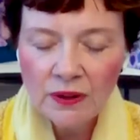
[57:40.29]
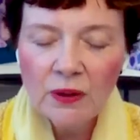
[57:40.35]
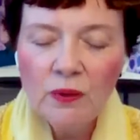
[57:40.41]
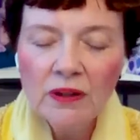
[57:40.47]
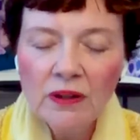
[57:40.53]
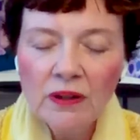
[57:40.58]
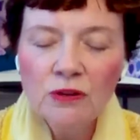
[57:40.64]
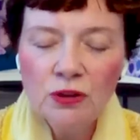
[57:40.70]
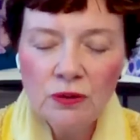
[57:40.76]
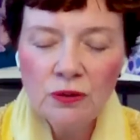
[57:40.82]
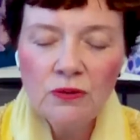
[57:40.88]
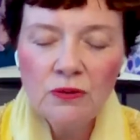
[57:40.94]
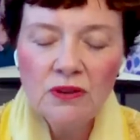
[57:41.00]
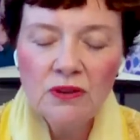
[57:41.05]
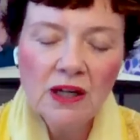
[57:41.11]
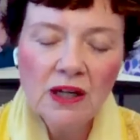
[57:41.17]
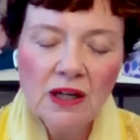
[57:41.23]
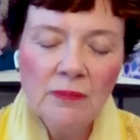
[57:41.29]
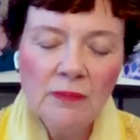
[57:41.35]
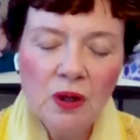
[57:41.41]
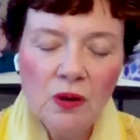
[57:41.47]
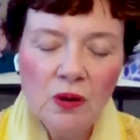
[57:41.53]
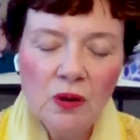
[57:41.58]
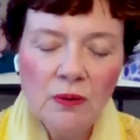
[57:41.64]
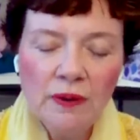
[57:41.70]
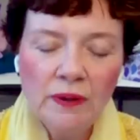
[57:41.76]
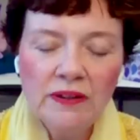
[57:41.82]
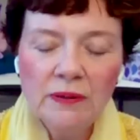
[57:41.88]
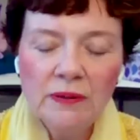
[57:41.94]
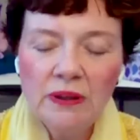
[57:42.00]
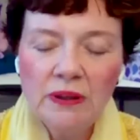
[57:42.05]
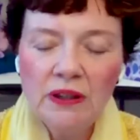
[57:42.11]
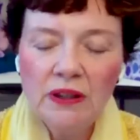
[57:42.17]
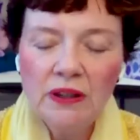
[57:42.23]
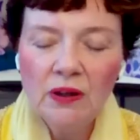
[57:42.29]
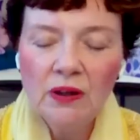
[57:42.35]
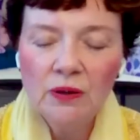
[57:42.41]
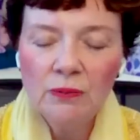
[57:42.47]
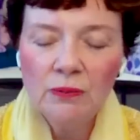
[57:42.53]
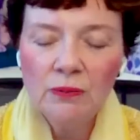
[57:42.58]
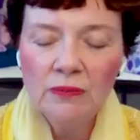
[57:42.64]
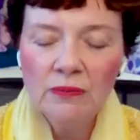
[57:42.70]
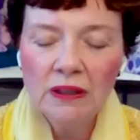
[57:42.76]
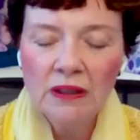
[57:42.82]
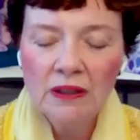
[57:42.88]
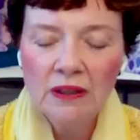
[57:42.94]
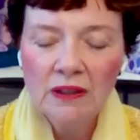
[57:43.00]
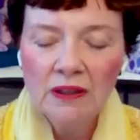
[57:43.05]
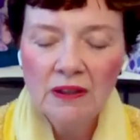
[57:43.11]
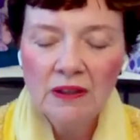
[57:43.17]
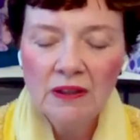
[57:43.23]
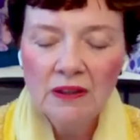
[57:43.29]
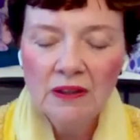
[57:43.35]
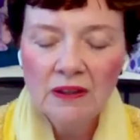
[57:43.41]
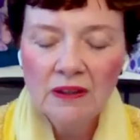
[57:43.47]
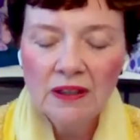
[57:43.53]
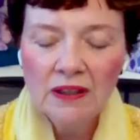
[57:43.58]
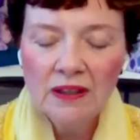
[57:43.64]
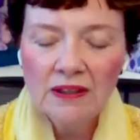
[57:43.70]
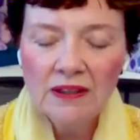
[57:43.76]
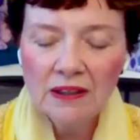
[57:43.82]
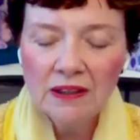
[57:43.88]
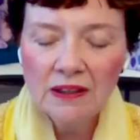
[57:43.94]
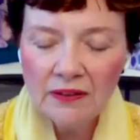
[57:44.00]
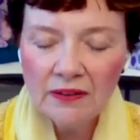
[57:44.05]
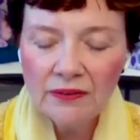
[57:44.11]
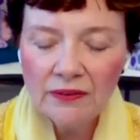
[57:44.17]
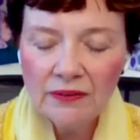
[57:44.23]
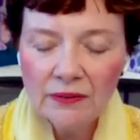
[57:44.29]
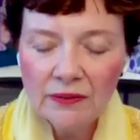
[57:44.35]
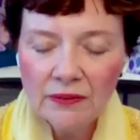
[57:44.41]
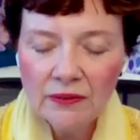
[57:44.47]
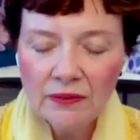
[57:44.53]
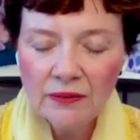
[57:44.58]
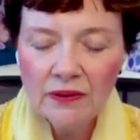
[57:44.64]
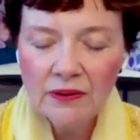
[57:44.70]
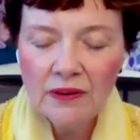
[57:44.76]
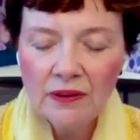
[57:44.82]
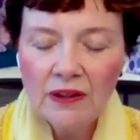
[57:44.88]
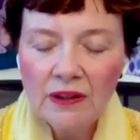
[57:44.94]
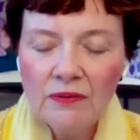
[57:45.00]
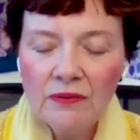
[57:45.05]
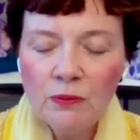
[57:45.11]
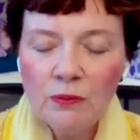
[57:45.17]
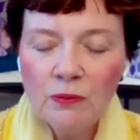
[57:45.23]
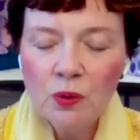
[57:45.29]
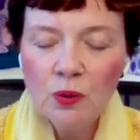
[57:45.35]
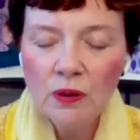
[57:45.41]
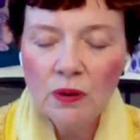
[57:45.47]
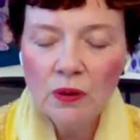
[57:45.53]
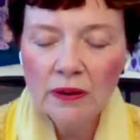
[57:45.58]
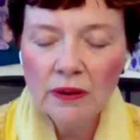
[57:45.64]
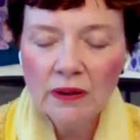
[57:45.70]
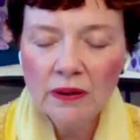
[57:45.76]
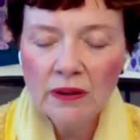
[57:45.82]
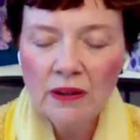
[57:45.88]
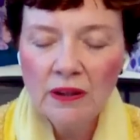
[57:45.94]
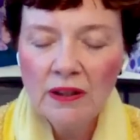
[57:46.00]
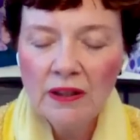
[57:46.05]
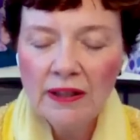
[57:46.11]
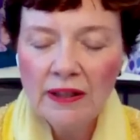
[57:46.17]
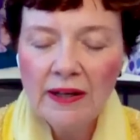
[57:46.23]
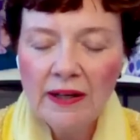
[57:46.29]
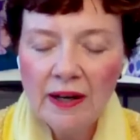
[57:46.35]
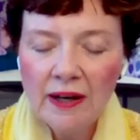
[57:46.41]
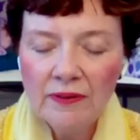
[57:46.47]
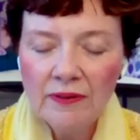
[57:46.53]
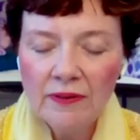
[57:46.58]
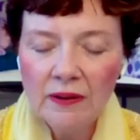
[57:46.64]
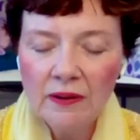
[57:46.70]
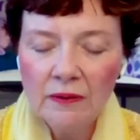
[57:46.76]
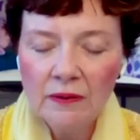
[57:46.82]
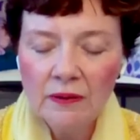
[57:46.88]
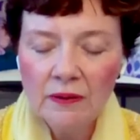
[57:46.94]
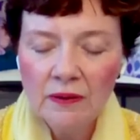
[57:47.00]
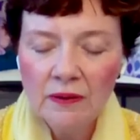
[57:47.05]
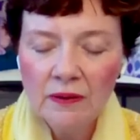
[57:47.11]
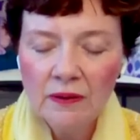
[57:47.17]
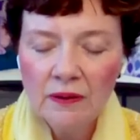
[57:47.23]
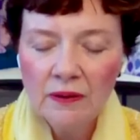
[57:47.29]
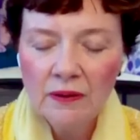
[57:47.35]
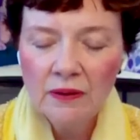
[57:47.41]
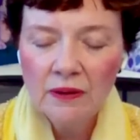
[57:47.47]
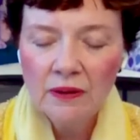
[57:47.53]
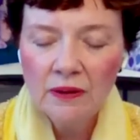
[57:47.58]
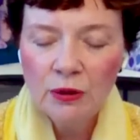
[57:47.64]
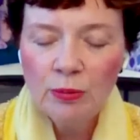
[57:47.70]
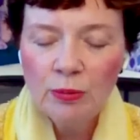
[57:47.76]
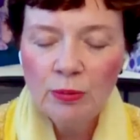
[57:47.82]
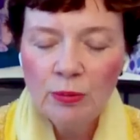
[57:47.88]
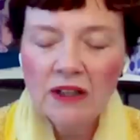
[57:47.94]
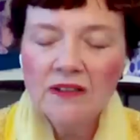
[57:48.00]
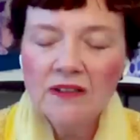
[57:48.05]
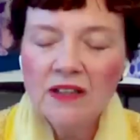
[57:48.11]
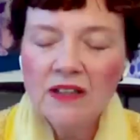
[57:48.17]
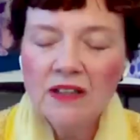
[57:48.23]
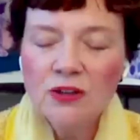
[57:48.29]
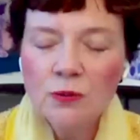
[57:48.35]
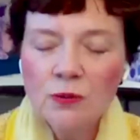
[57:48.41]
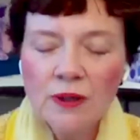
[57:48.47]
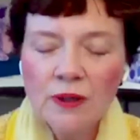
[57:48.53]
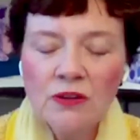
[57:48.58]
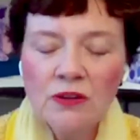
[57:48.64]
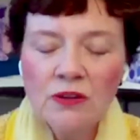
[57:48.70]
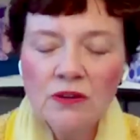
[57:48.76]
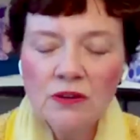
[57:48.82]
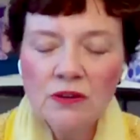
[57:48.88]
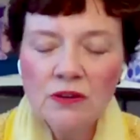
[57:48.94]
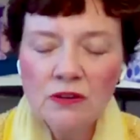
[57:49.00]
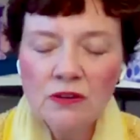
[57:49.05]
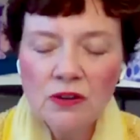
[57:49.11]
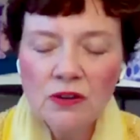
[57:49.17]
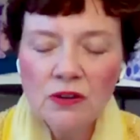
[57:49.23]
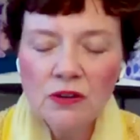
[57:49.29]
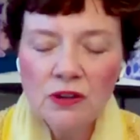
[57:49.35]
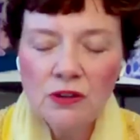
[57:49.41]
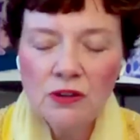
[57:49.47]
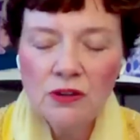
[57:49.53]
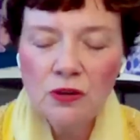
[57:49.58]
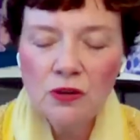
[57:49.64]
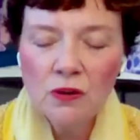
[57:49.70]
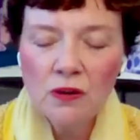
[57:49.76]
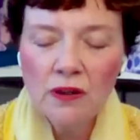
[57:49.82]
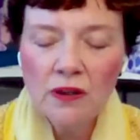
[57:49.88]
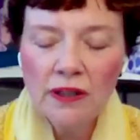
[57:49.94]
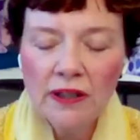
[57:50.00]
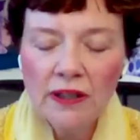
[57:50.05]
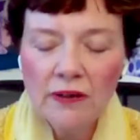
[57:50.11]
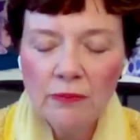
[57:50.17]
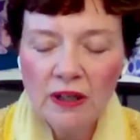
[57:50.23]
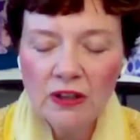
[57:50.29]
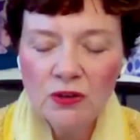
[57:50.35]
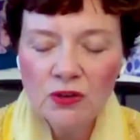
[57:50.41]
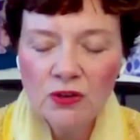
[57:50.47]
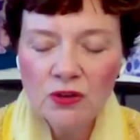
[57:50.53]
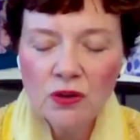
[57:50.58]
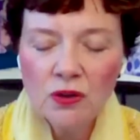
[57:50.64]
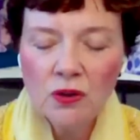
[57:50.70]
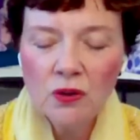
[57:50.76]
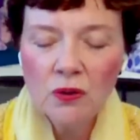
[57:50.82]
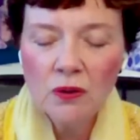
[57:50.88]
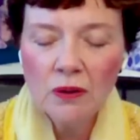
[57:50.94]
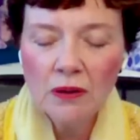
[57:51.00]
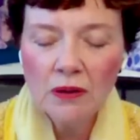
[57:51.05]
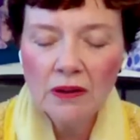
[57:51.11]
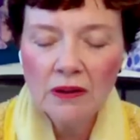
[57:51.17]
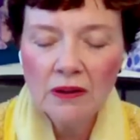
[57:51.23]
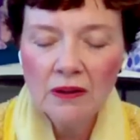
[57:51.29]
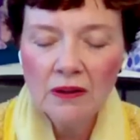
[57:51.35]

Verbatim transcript: But I will choose to come home and to be home and to live even more in heaven because I surrender to the joy of my soul.